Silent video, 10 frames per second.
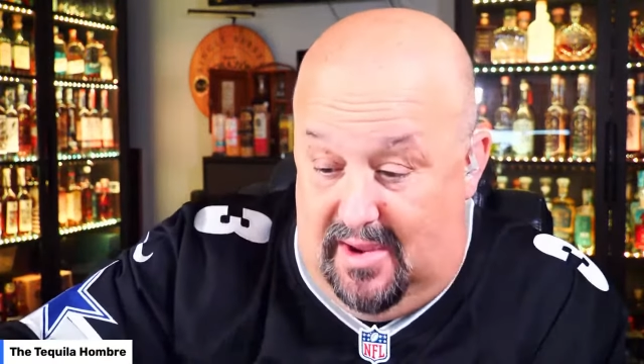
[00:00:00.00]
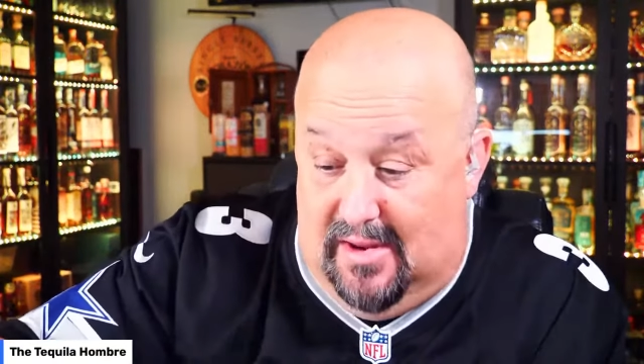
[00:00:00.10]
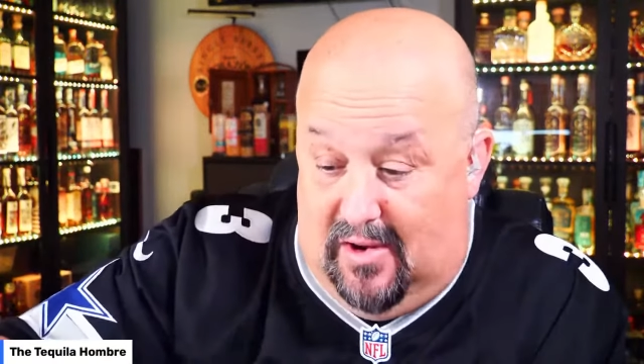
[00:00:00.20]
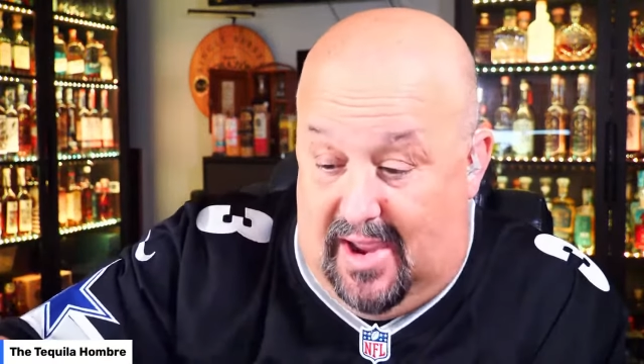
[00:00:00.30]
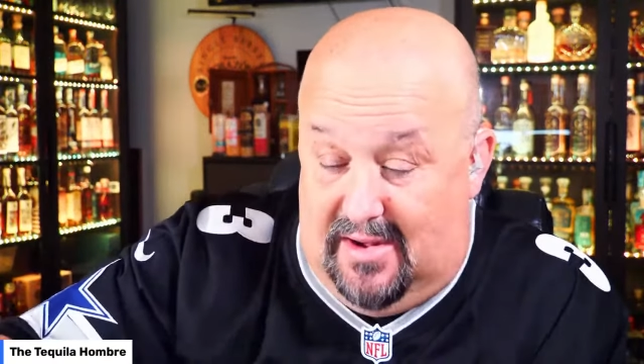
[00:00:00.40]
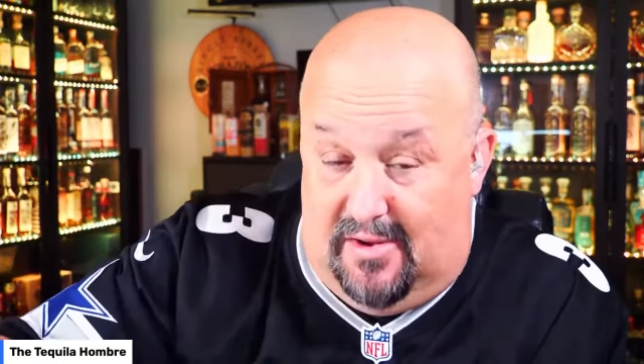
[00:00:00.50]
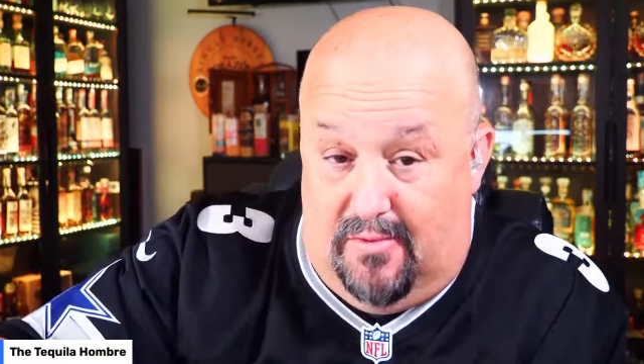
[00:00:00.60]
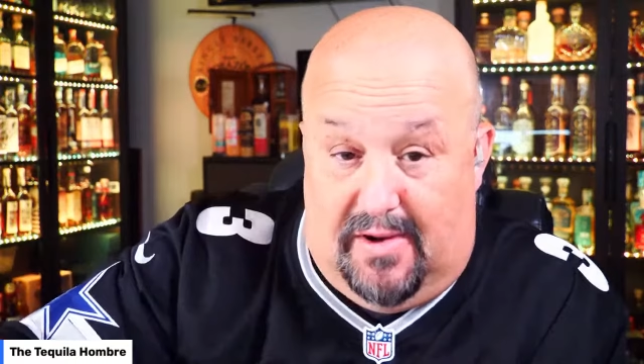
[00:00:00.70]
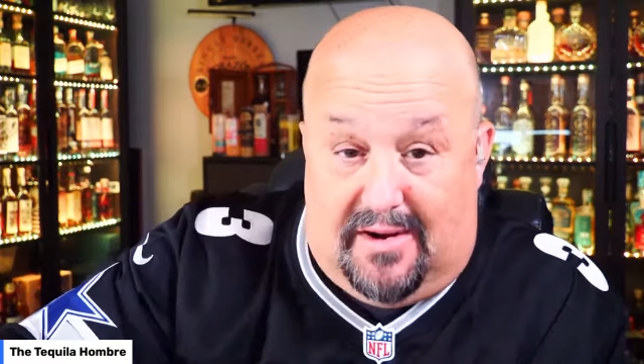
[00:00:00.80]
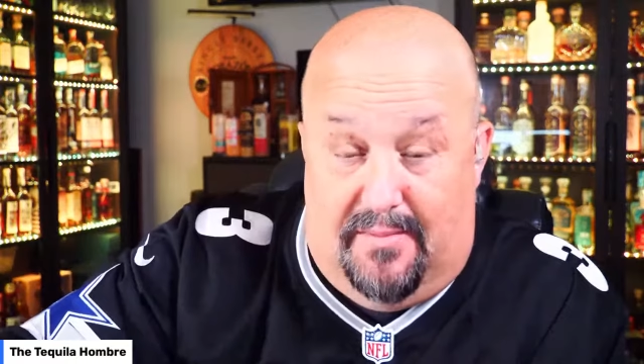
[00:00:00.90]
You know, I
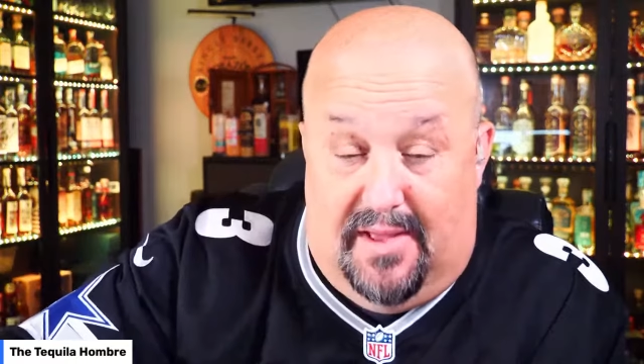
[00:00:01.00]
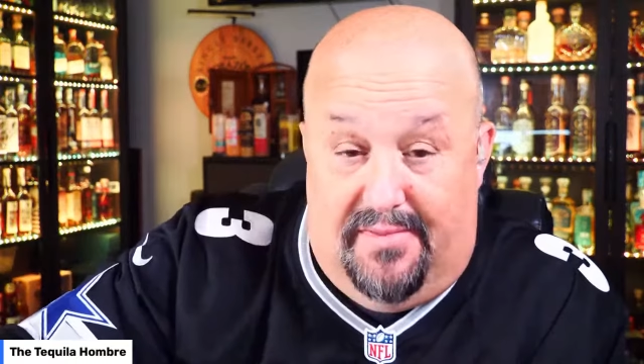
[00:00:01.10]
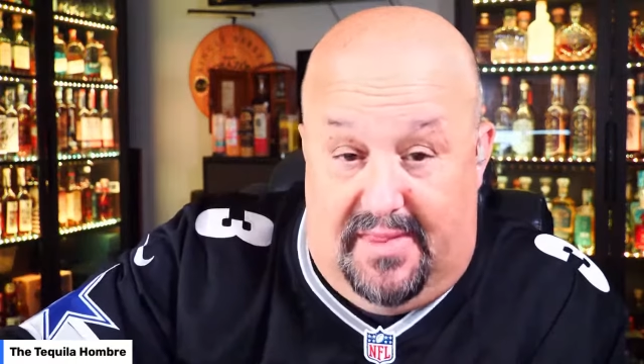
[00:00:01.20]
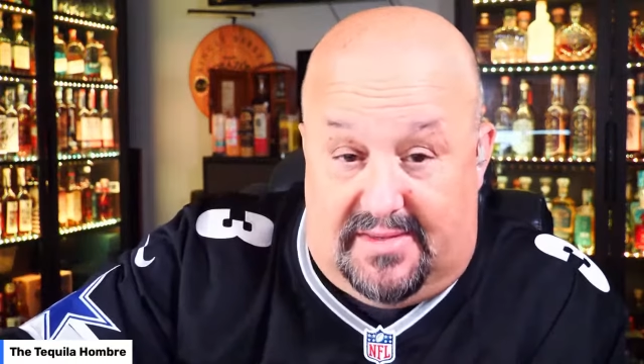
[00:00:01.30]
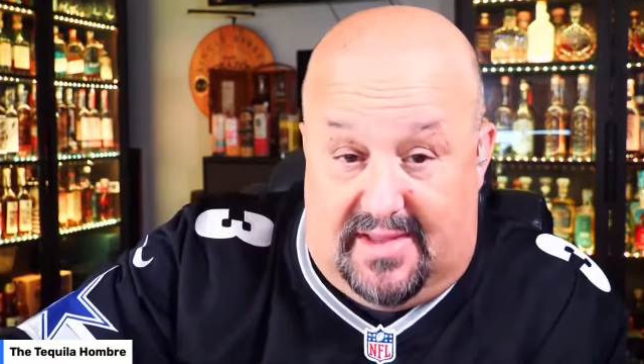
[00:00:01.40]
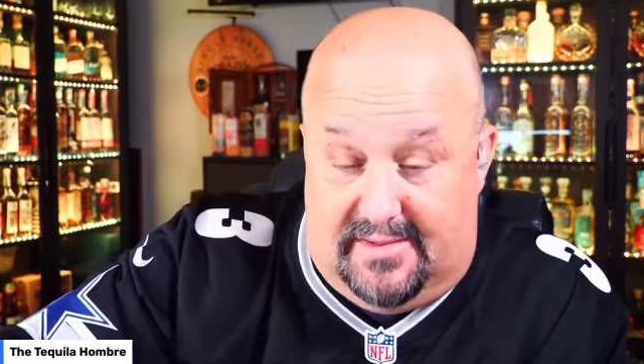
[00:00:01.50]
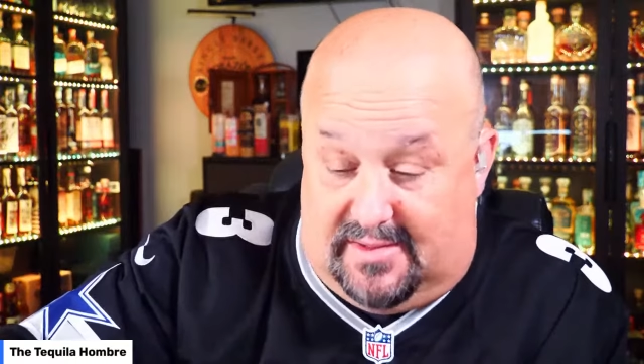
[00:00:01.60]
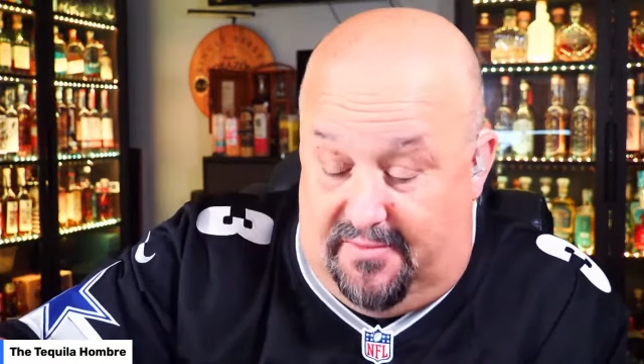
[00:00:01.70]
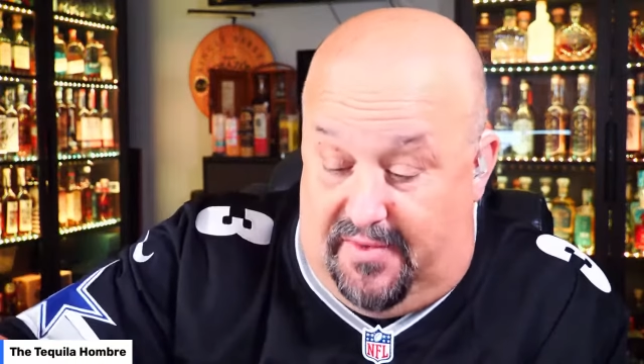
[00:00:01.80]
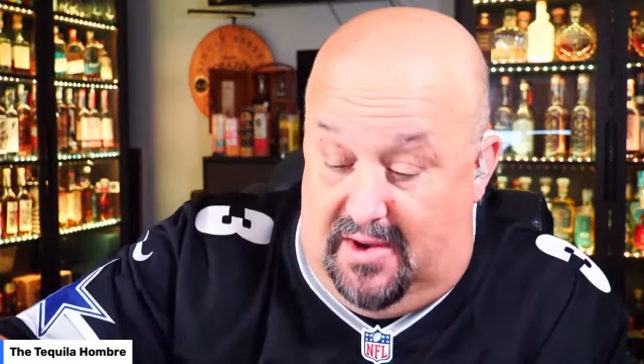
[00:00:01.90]
do recommend the
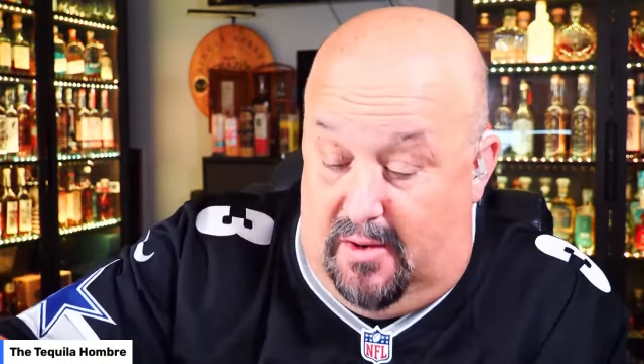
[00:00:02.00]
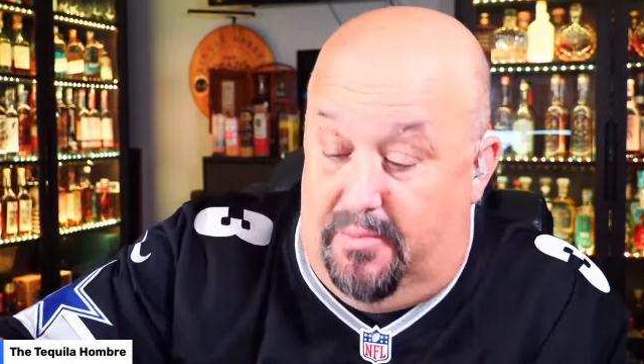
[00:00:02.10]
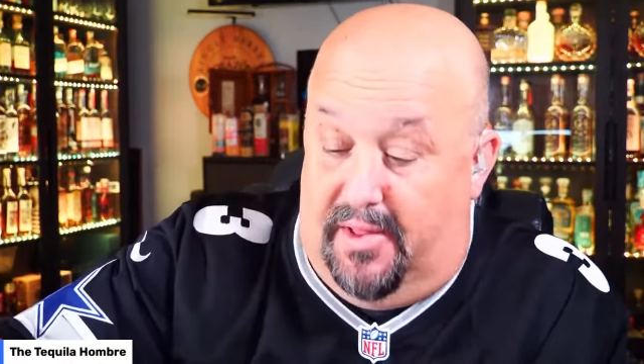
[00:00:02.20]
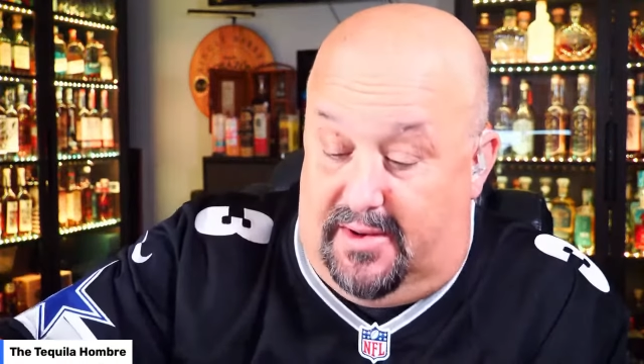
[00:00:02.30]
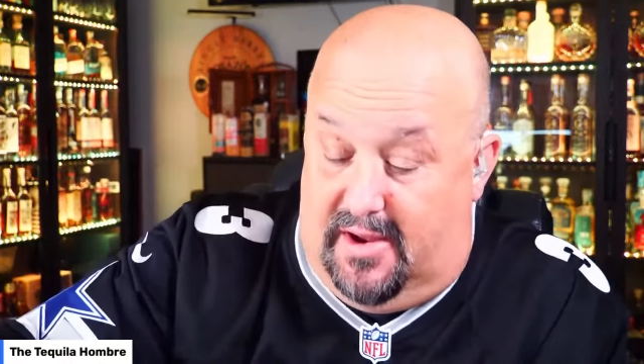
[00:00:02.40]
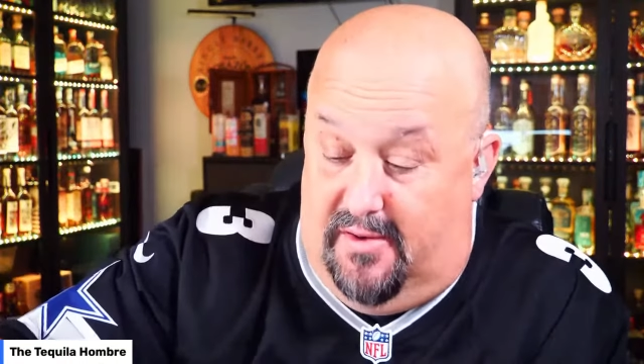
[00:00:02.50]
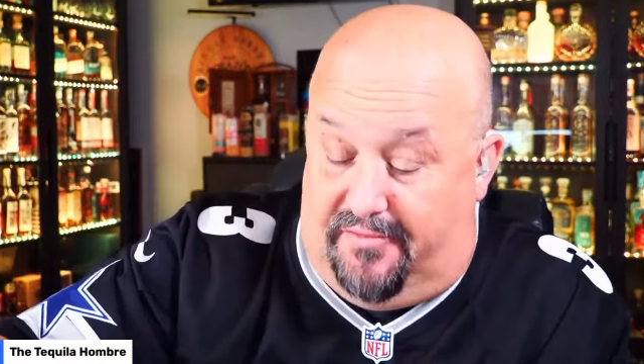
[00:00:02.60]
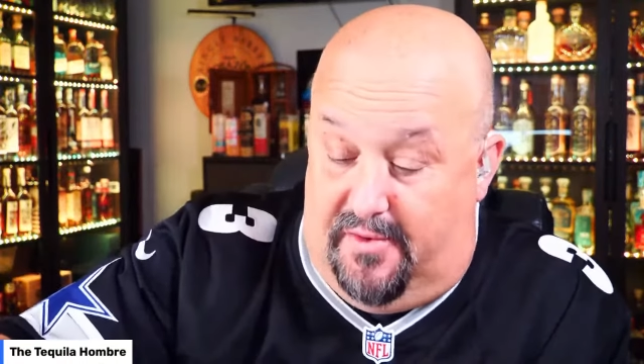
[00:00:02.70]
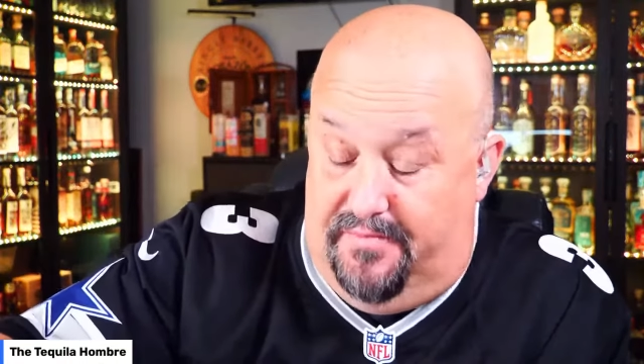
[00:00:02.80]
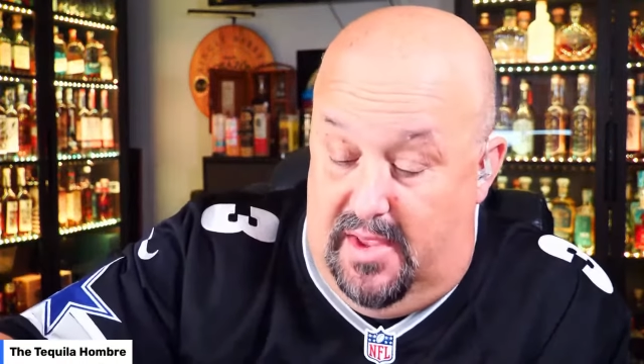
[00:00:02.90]
Santo Fino Blanco
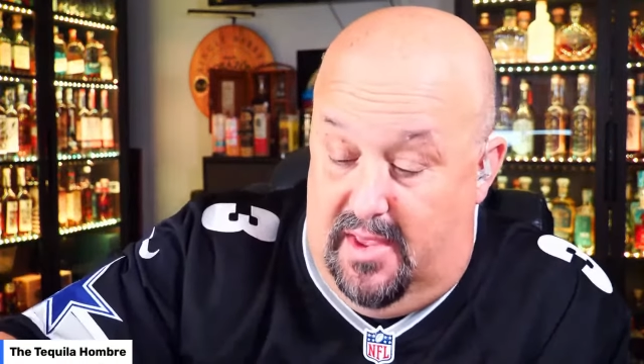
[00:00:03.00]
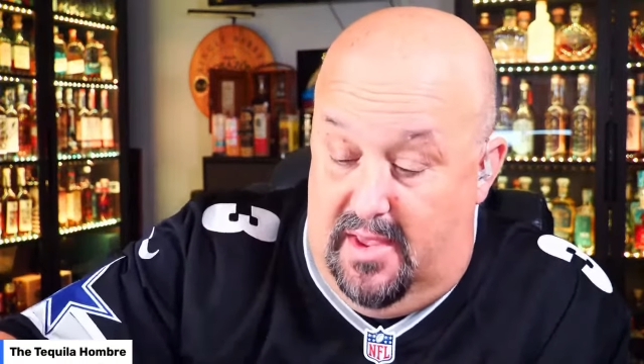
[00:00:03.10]
from